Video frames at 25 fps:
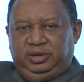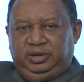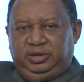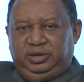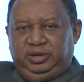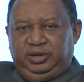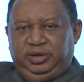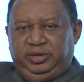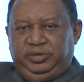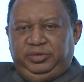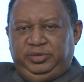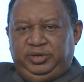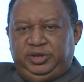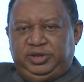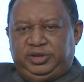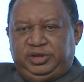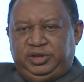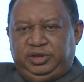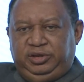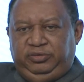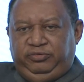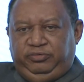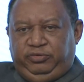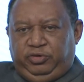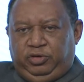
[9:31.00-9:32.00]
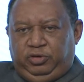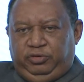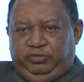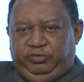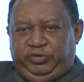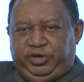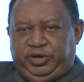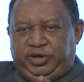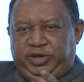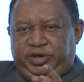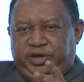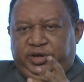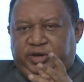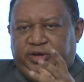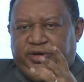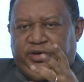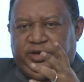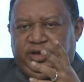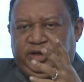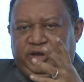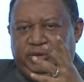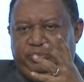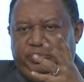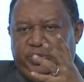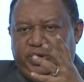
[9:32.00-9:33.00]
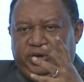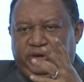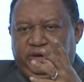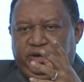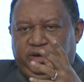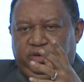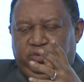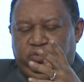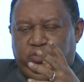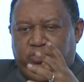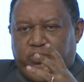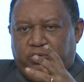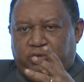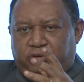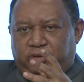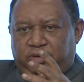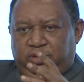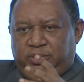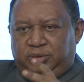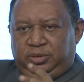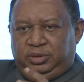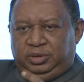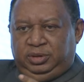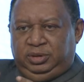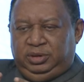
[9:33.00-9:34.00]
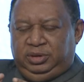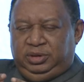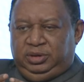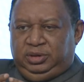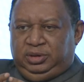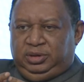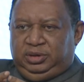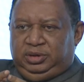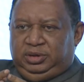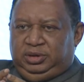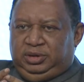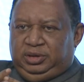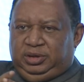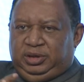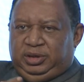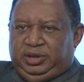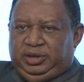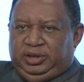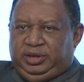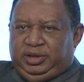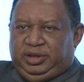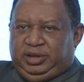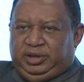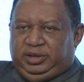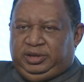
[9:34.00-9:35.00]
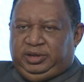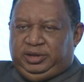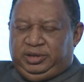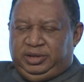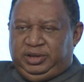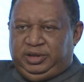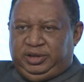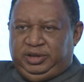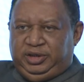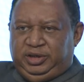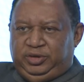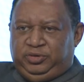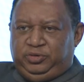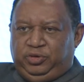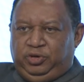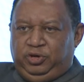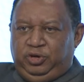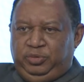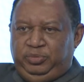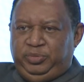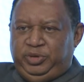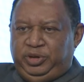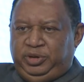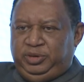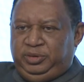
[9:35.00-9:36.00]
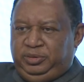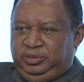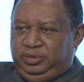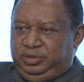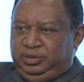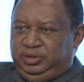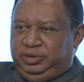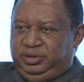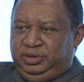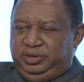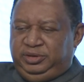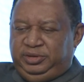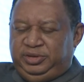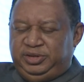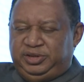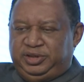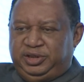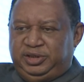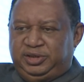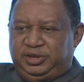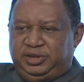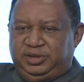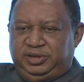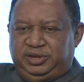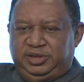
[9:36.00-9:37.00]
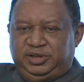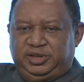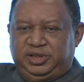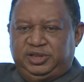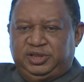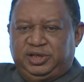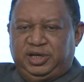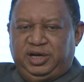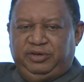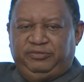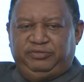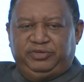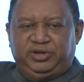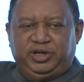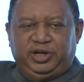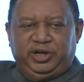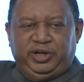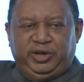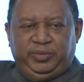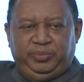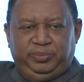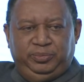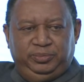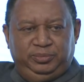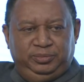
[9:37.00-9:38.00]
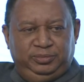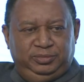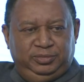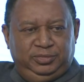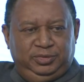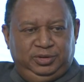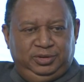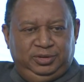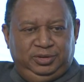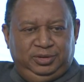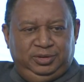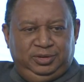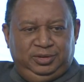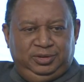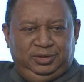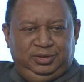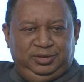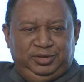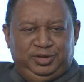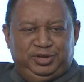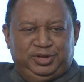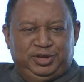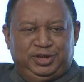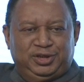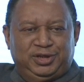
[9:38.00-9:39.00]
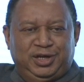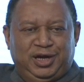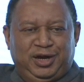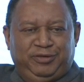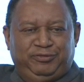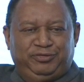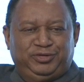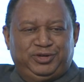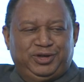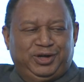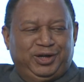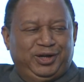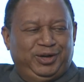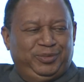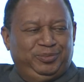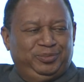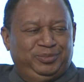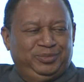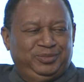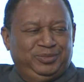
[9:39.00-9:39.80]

in this evolving interdependent world. And he told me this is halftime. This is halftime.